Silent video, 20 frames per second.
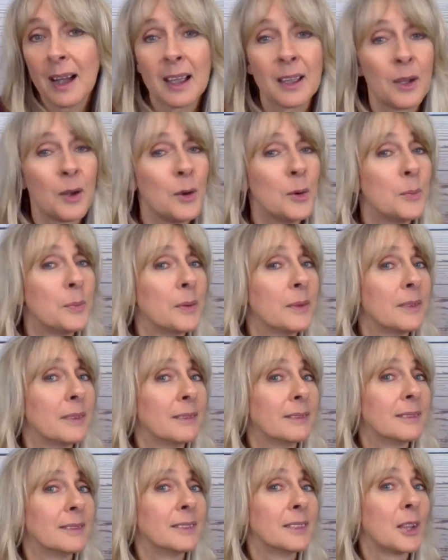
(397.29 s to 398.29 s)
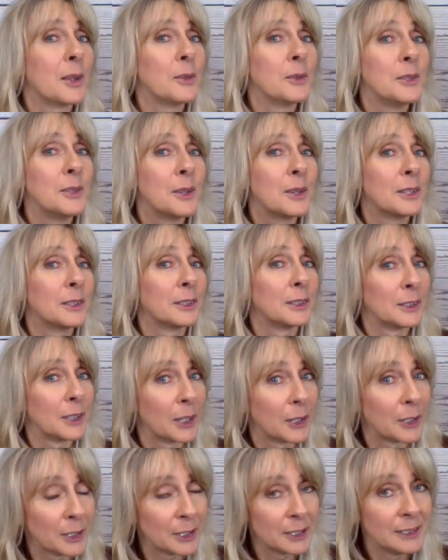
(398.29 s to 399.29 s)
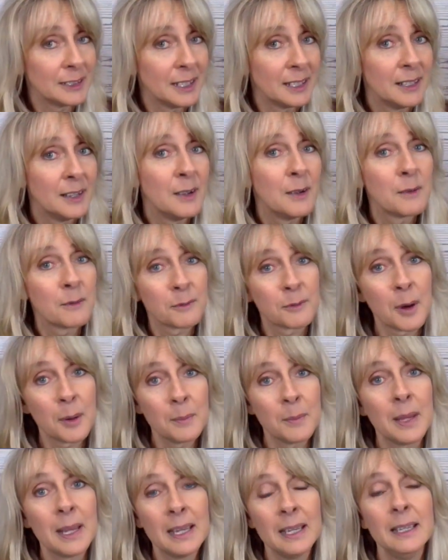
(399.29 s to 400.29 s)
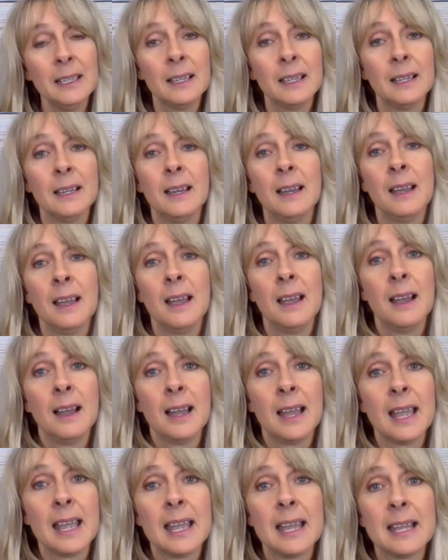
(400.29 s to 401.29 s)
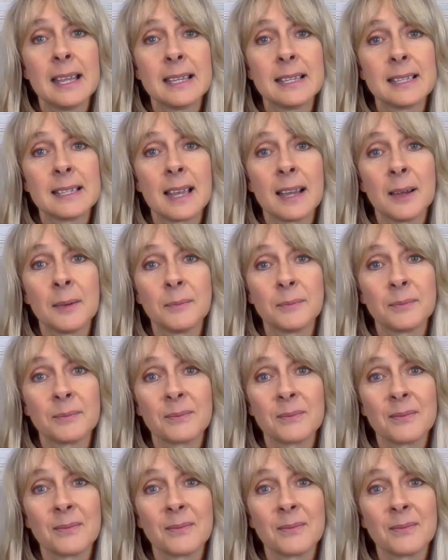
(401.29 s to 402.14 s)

I hope, you can learn from me. And, I